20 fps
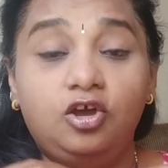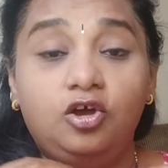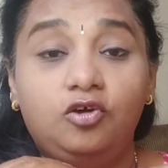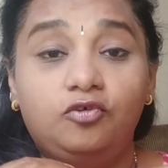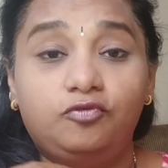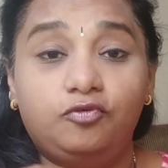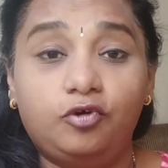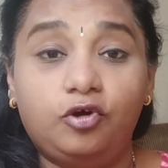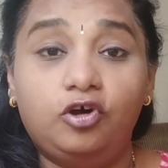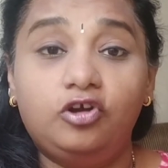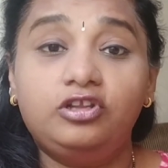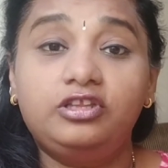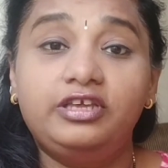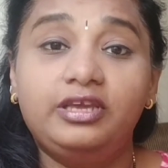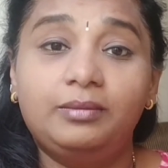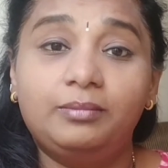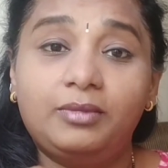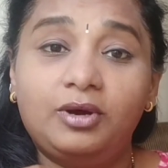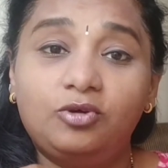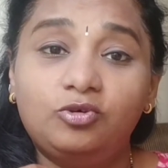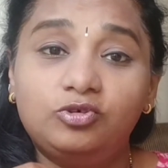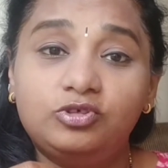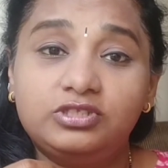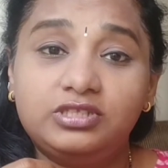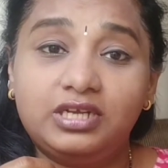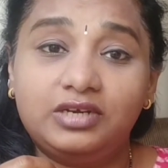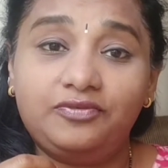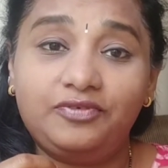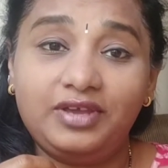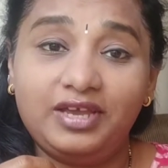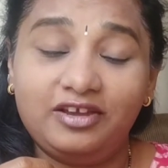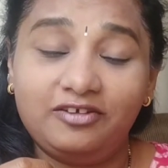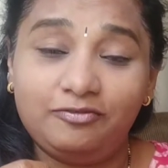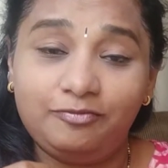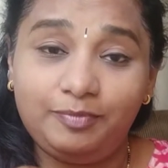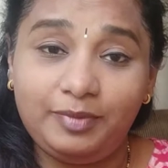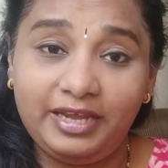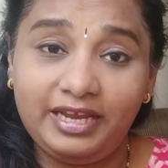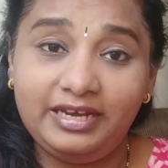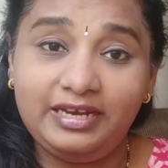for the amount that we have
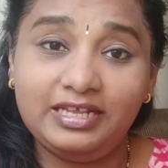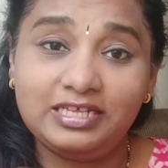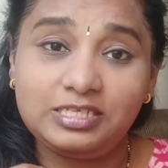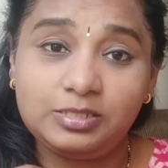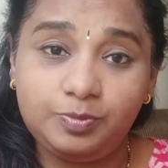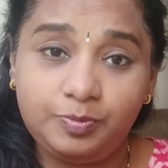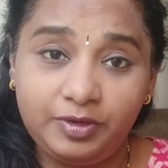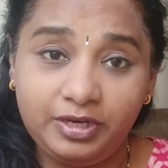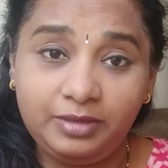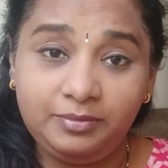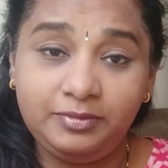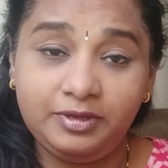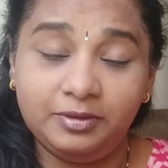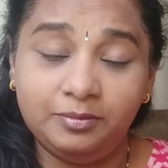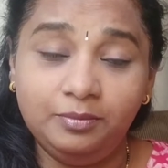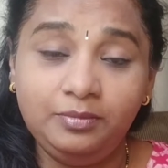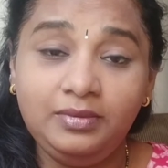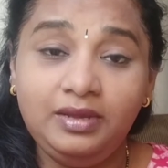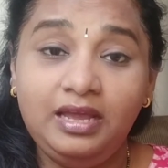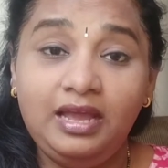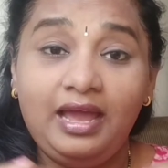paid as premium